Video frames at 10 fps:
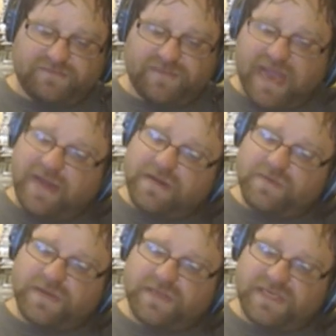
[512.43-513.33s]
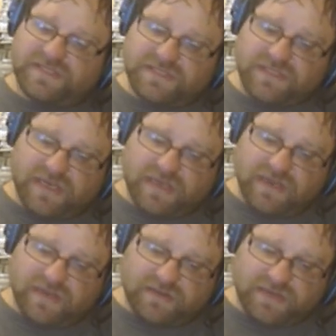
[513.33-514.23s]
Banner released
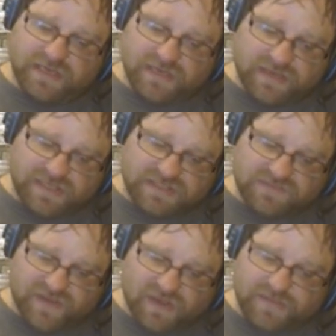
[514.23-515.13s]
film.